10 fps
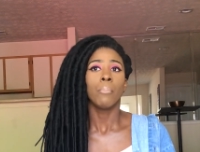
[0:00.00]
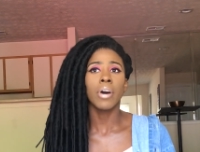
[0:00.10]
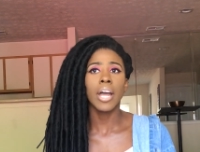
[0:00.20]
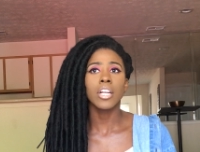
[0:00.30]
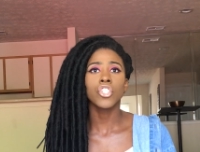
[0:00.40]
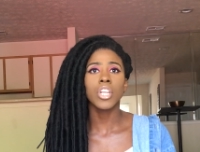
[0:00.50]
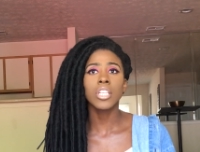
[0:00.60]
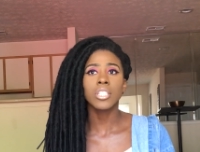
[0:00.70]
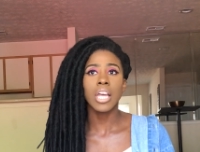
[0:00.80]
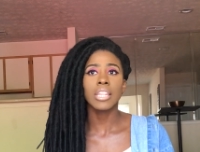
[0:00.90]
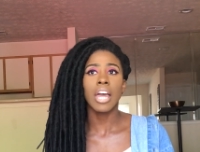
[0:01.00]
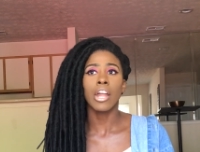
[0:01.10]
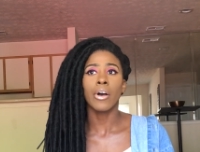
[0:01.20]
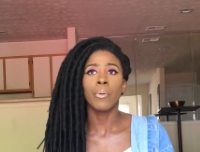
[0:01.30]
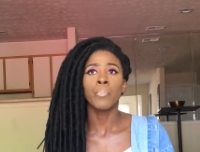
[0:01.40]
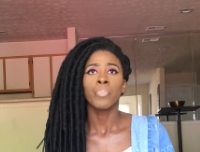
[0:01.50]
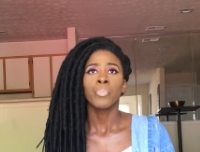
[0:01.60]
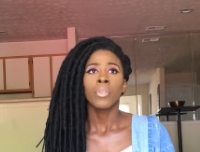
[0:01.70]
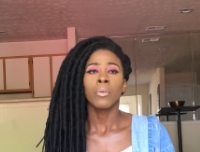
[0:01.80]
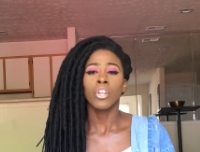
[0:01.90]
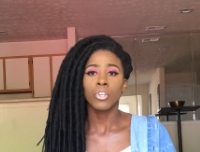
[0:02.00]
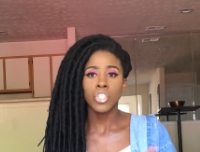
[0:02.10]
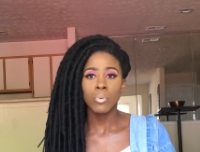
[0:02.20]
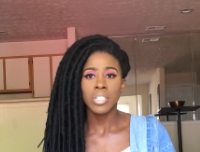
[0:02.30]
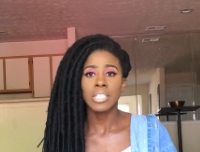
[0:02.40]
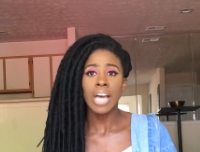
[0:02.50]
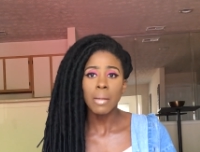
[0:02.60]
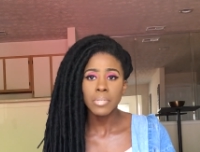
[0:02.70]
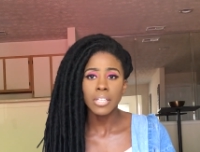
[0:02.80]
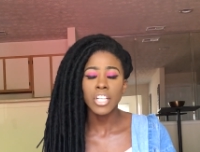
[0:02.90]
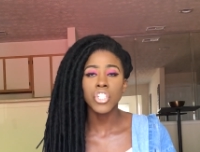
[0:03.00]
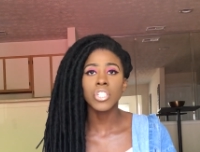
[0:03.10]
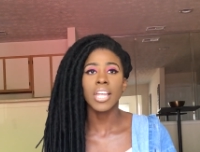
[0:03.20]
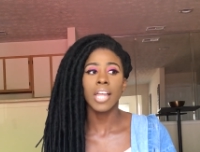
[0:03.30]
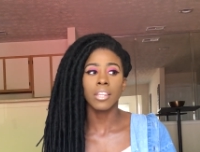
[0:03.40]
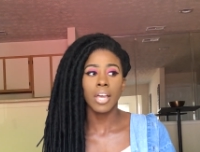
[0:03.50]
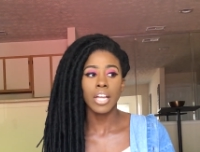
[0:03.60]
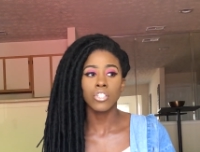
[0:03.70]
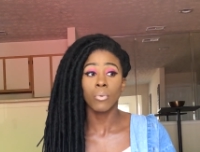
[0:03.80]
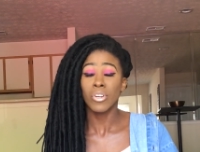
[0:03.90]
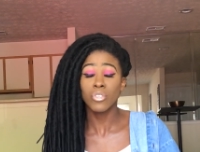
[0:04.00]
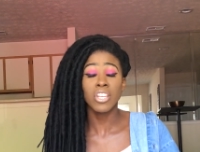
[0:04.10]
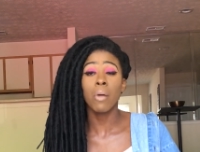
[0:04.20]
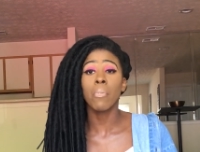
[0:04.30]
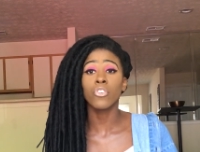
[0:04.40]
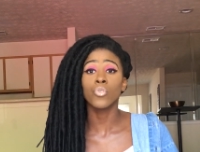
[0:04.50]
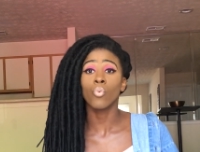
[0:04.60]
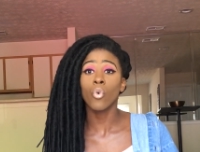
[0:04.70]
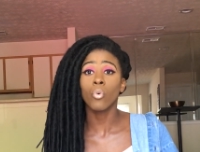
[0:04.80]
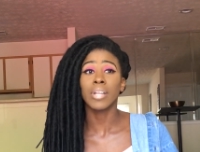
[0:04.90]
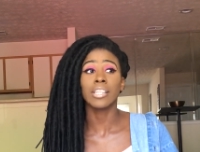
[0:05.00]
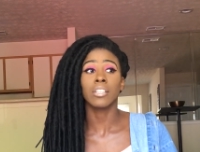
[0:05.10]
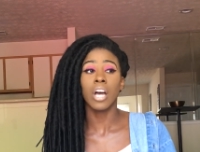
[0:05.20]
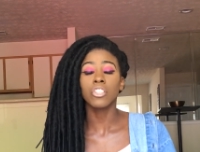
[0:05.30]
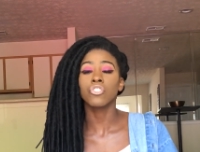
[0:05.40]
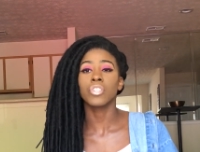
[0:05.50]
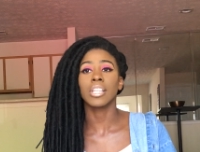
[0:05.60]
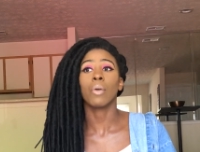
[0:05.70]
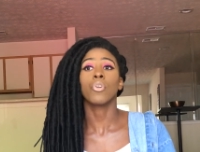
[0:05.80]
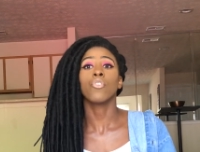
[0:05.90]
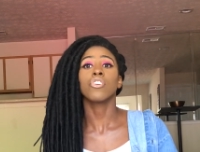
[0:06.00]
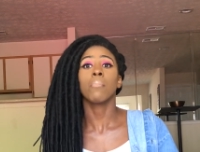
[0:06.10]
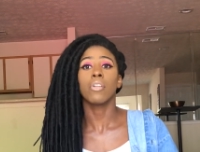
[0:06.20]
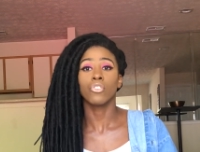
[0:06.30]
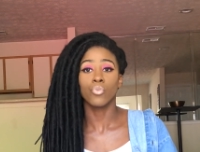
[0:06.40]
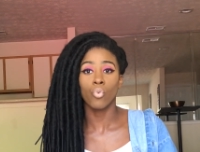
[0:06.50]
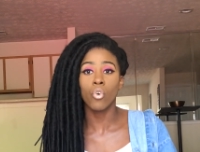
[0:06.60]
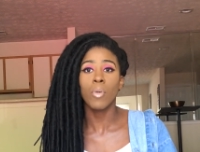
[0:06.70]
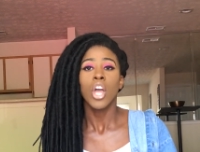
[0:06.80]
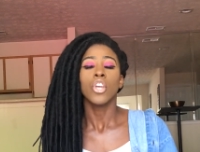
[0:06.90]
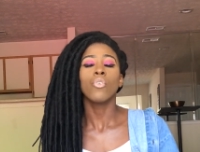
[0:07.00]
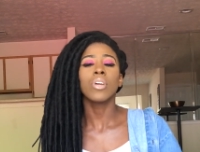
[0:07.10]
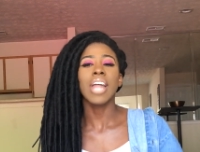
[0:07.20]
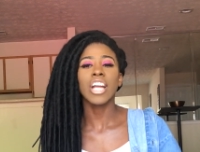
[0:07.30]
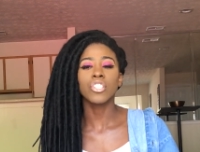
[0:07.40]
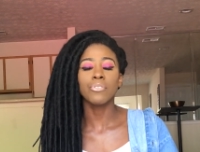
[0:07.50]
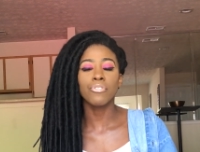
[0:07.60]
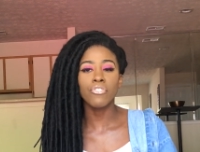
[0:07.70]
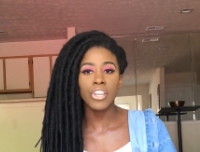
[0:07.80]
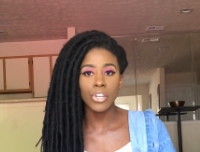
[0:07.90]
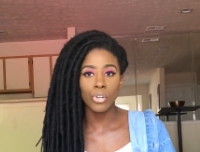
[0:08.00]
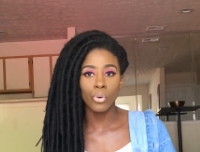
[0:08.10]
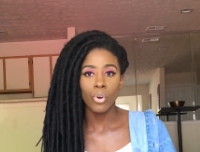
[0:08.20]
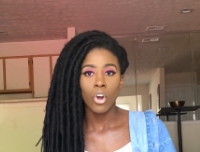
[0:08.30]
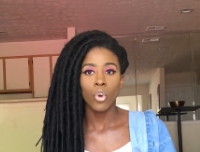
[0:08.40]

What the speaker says: but she said that she was adopted, and she said at the age when she was in her mother's womb, like the doctor said, like when you're in your mother's womb, you can actually feel